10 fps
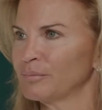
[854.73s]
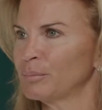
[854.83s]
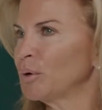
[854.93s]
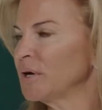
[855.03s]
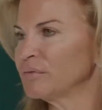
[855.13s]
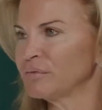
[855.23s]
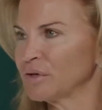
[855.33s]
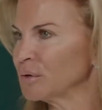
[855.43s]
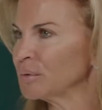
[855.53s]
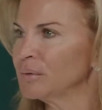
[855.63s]
point of
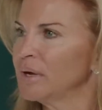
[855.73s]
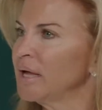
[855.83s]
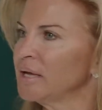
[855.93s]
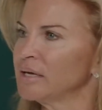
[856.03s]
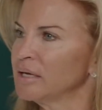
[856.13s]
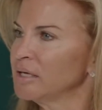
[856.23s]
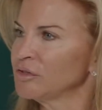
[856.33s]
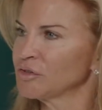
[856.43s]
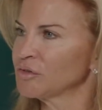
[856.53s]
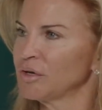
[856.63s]
view, and
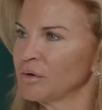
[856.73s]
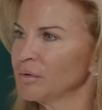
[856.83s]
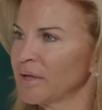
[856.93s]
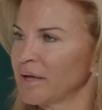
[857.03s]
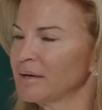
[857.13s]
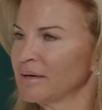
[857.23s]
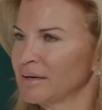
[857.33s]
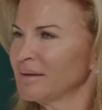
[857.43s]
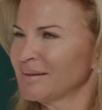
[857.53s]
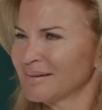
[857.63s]
just know that
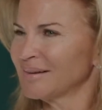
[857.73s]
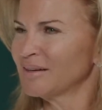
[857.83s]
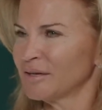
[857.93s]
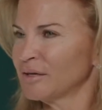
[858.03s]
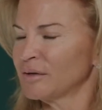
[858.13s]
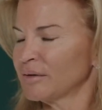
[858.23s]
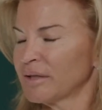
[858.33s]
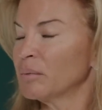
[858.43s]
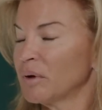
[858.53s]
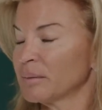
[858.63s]

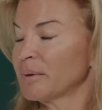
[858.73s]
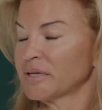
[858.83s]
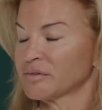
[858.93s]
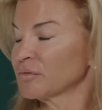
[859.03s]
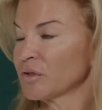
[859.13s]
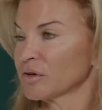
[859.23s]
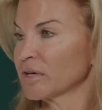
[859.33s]
they want the best for their